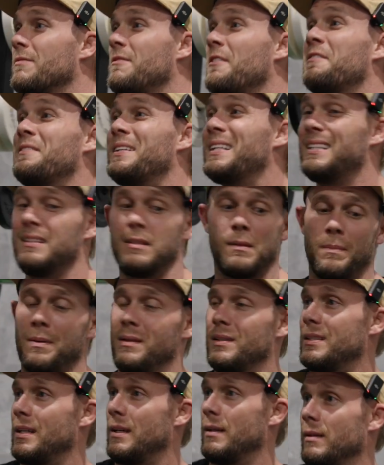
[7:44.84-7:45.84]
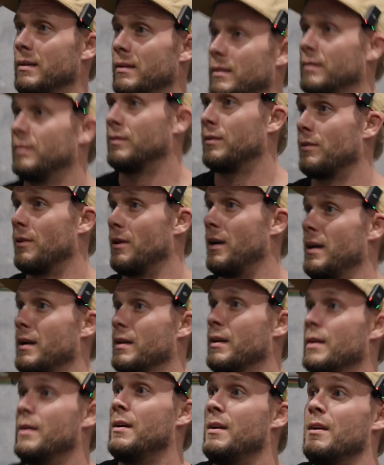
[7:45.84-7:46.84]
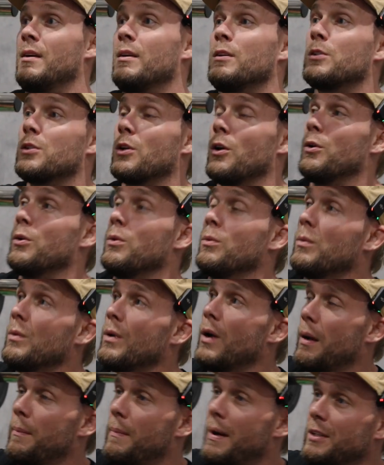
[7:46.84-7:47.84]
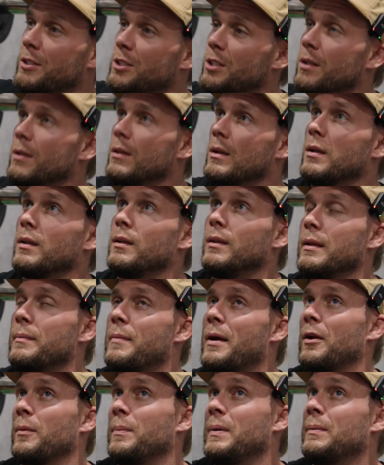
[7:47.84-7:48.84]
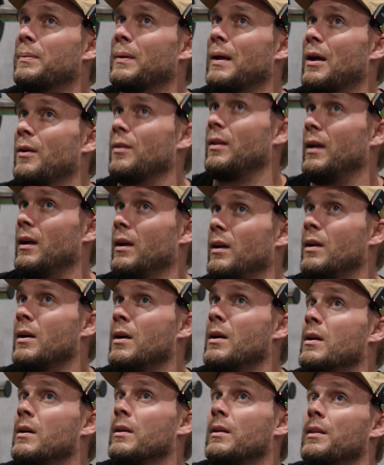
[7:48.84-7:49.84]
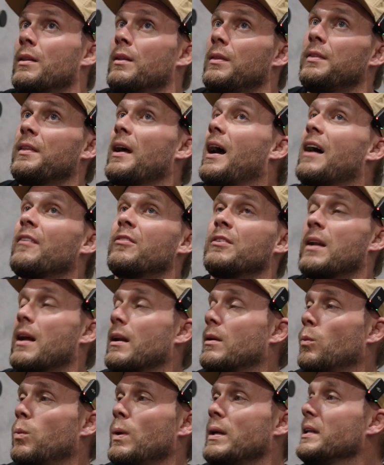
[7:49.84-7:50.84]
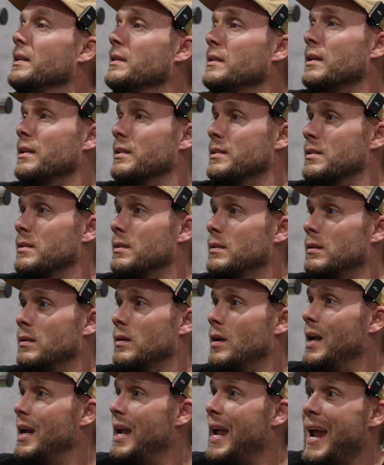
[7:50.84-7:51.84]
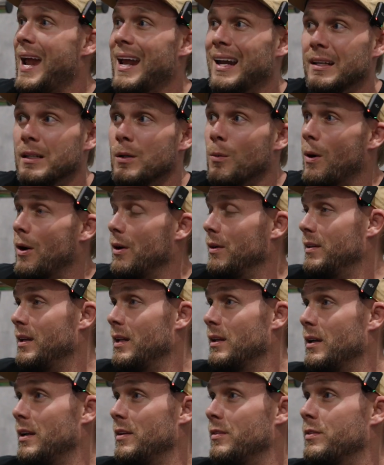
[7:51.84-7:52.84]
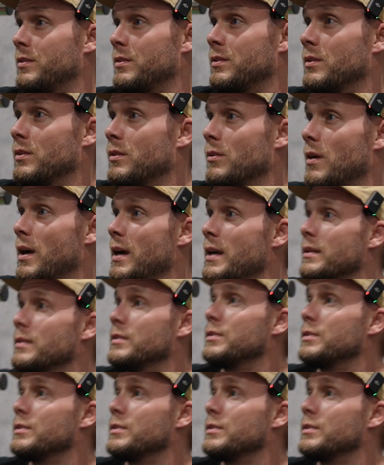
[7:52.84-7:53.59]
15%, right? So imagine the amount of people out there that haven't had a win in years, anywhere in their life, right?